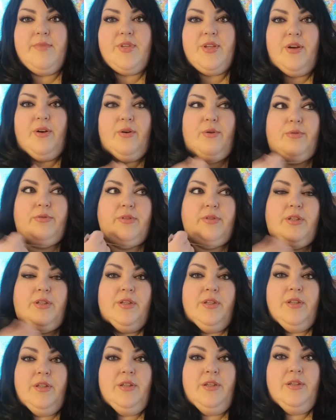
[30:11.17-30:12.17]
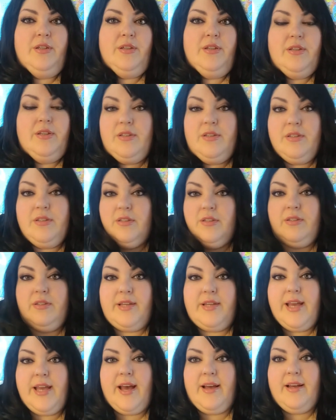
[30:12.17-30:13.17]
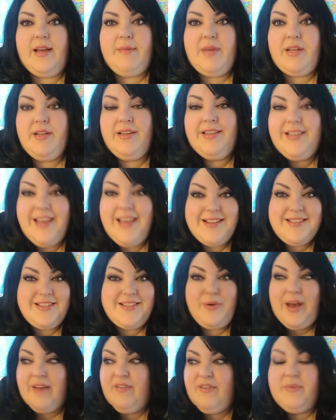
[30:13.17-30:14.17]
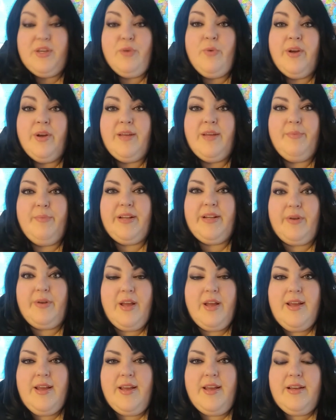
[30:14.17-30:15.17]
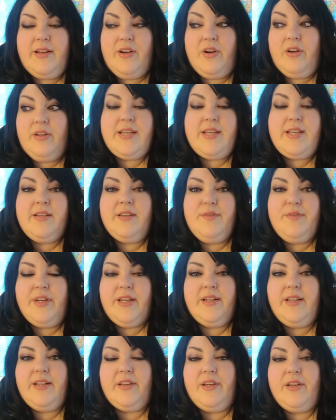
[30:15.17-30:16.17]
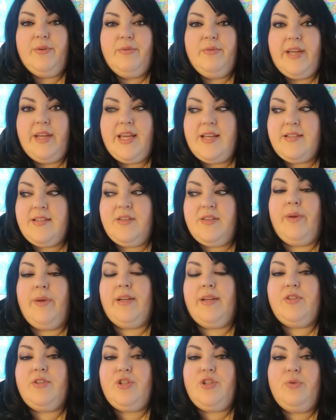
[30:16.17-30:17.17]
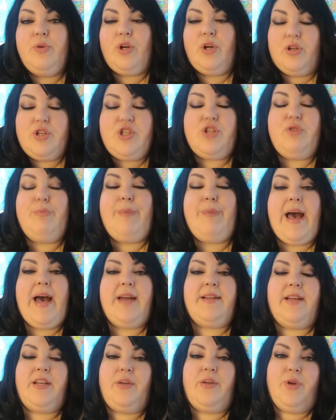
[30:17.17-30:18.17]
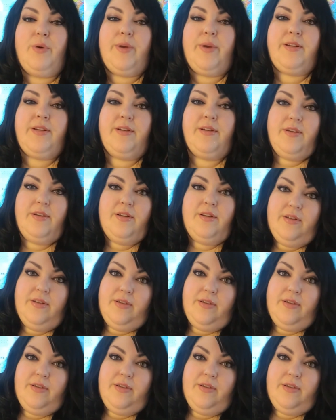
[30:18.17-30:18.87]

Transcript: So, yeah, I mean, yes, you have him. You want him. But, girl, he's going to fucking kill you. Like, he's going to hurt you bad. And you know it.